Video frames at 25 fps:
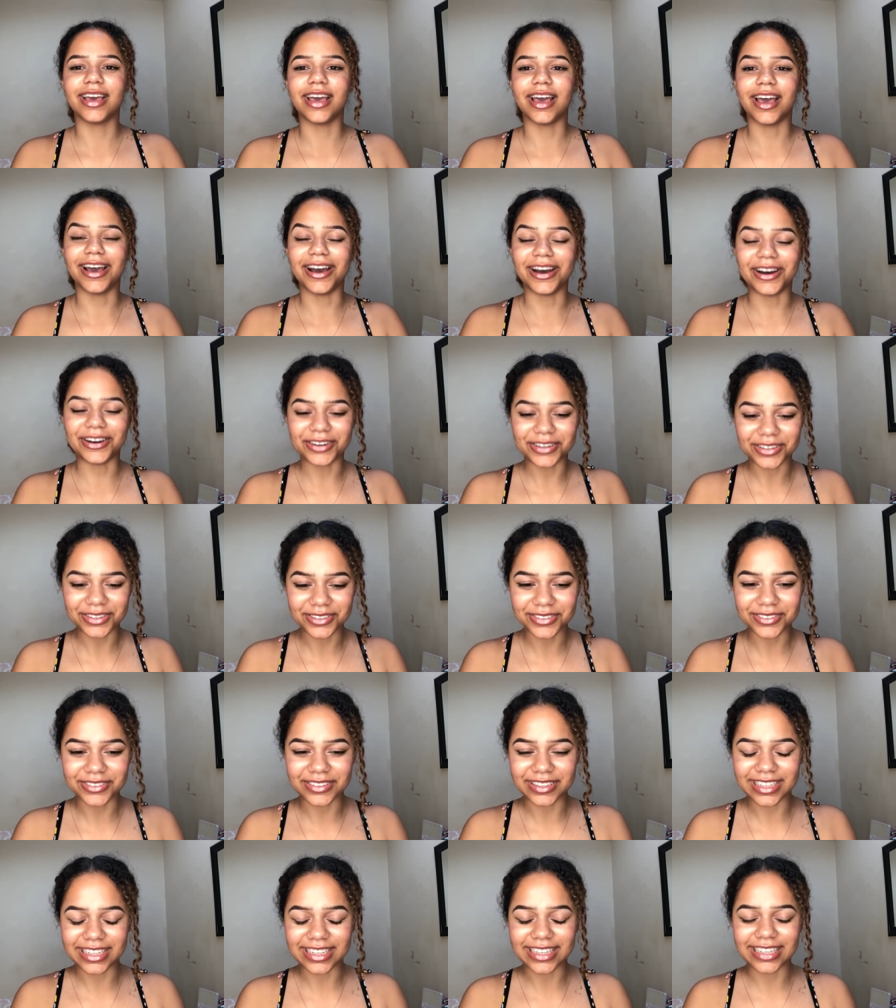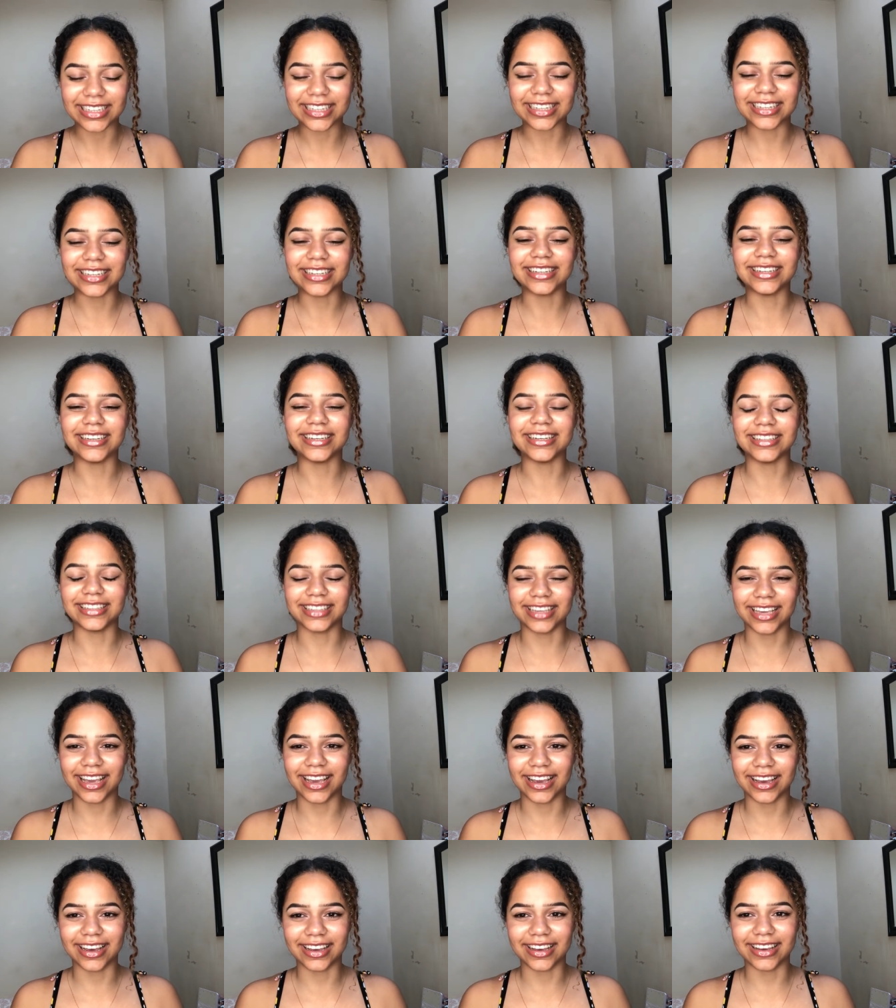healthy.
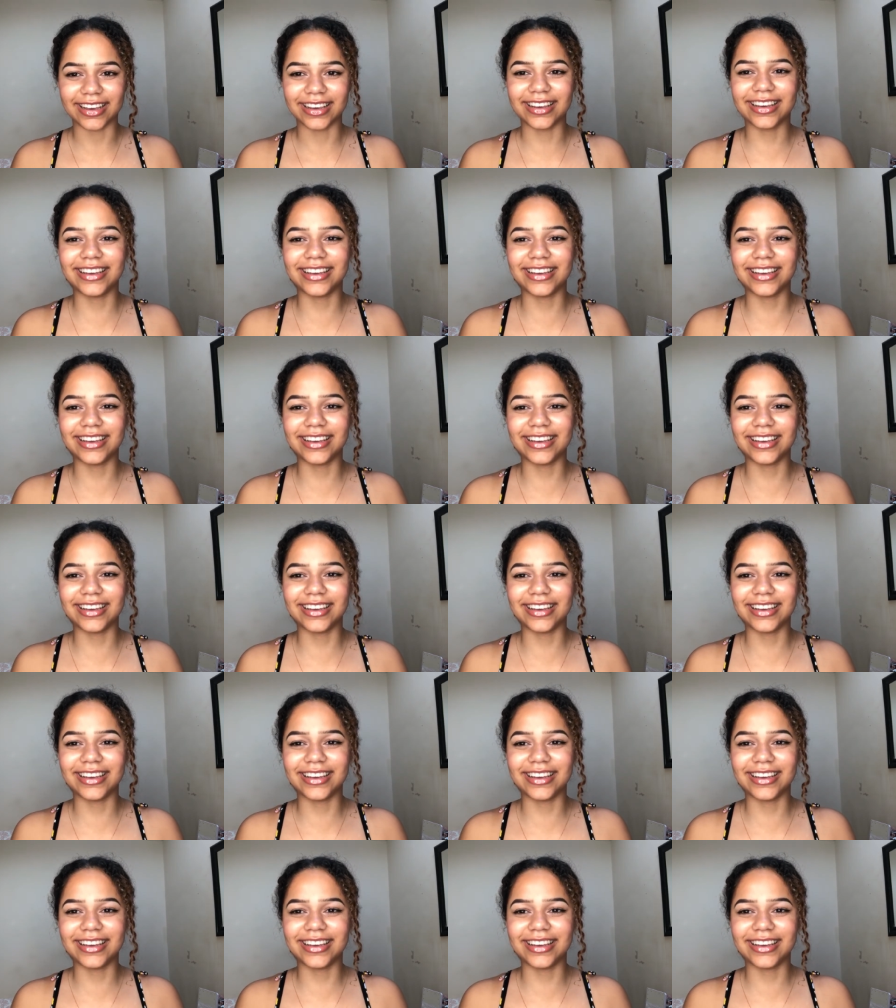Yeah.